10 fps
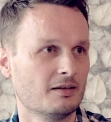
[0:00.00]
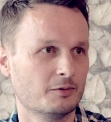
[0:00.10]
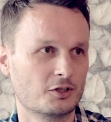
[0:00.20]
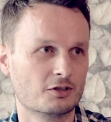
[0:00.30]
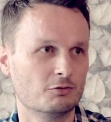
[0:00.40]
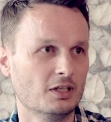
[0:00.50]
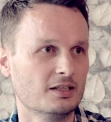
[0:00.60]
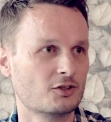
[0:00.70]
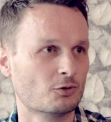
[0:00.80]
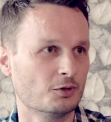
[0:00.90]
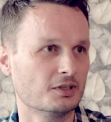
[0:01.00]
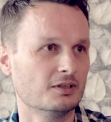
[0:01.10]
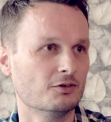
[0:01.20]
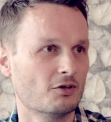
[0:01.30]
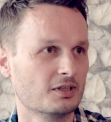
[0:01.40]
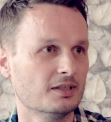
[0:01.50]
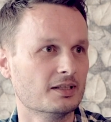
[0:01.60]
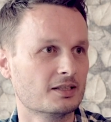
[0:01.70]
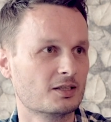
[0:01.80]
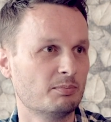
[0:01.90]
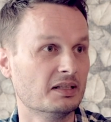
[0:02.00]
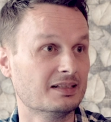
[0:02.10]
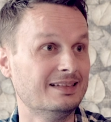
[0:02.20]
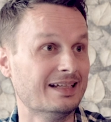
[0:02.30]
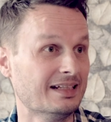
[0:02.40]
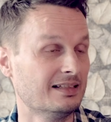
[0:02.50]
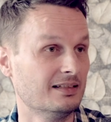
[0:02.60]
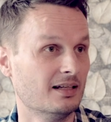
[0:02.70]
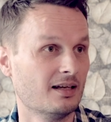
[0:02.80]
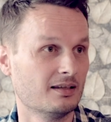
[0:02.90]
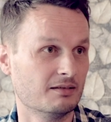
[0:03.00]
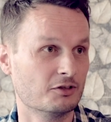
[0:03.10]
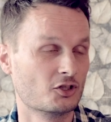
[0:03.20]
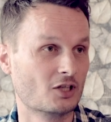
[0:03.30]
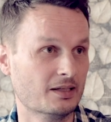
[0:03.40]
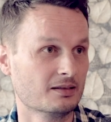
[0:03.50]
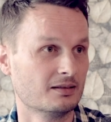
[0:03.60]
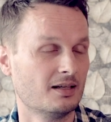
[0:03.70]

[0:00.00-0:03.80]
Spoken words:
which are really sorted and organized by date they were sent.